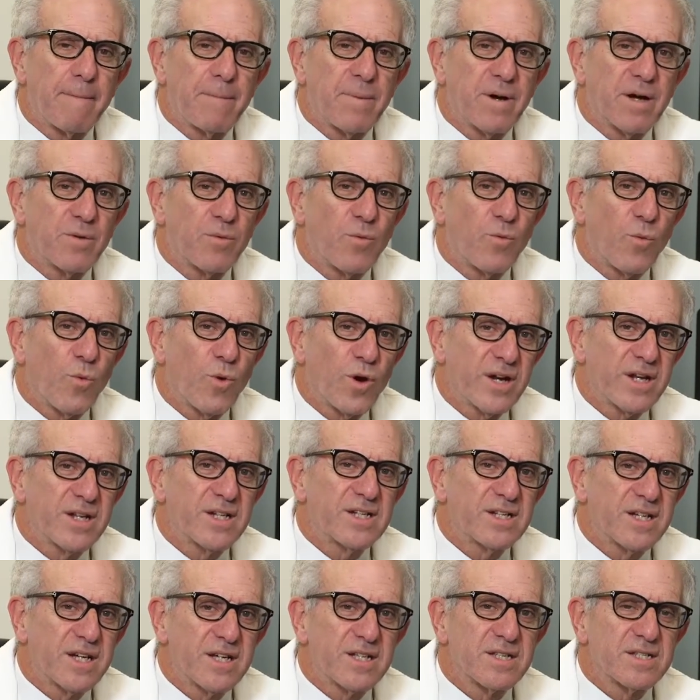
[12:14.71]
but what
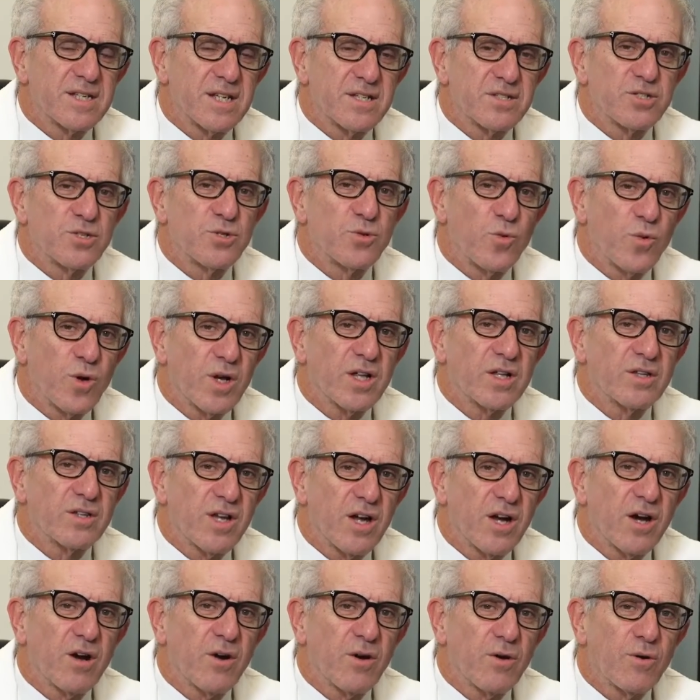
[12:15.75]
it does, as you well
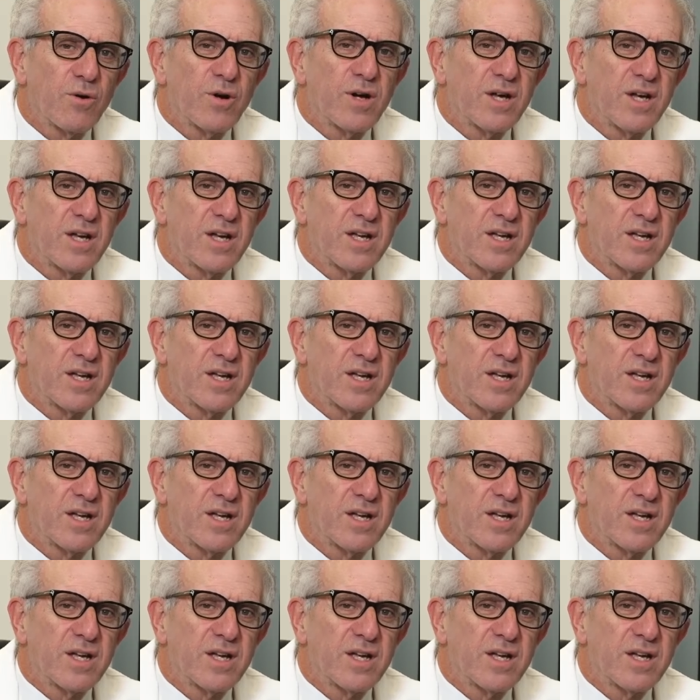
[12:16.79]
know,